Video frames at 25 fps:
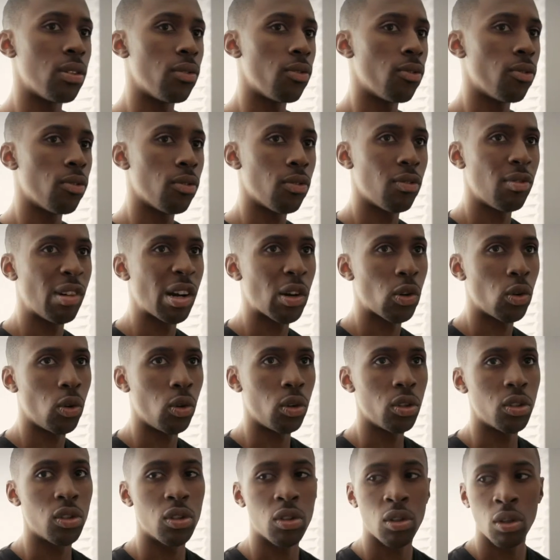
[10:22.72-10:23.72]
and
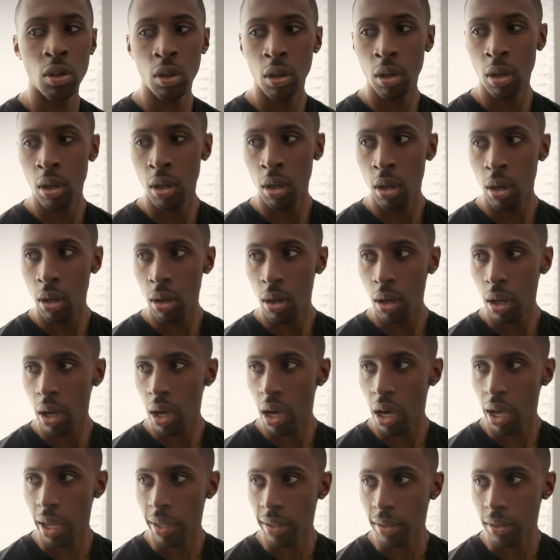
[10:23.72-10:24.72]
records,
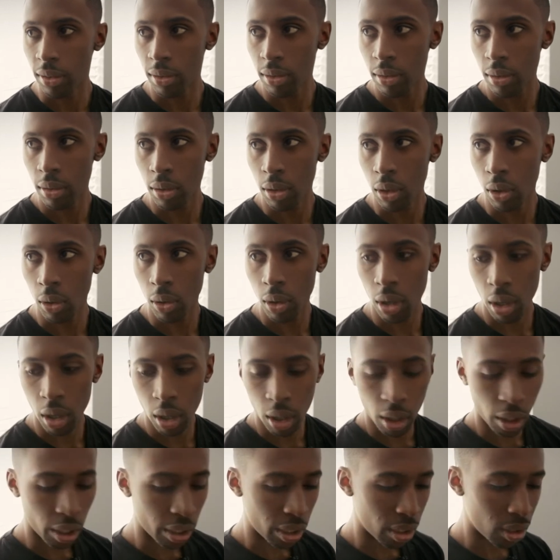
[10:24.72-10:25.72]
and you know,
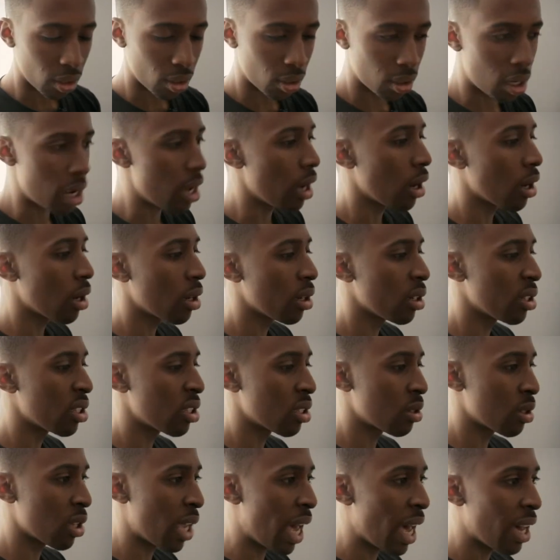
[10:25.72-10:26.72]
and like
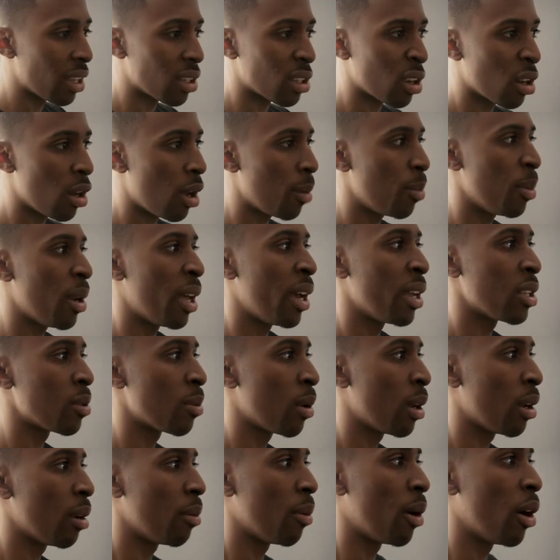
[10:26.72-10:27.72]
scattered club nights,
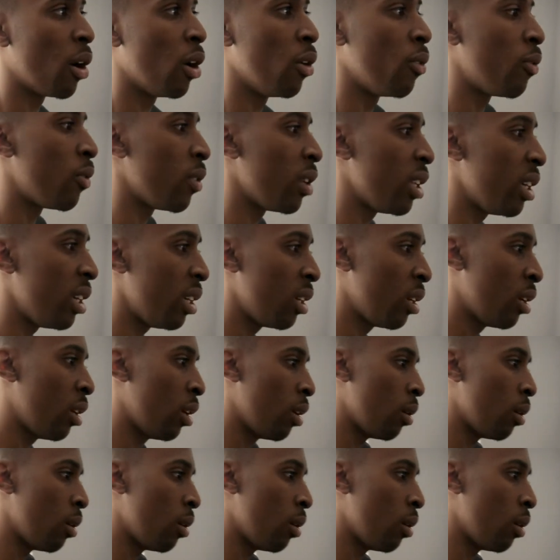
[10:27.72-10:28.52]
man. But hopefully,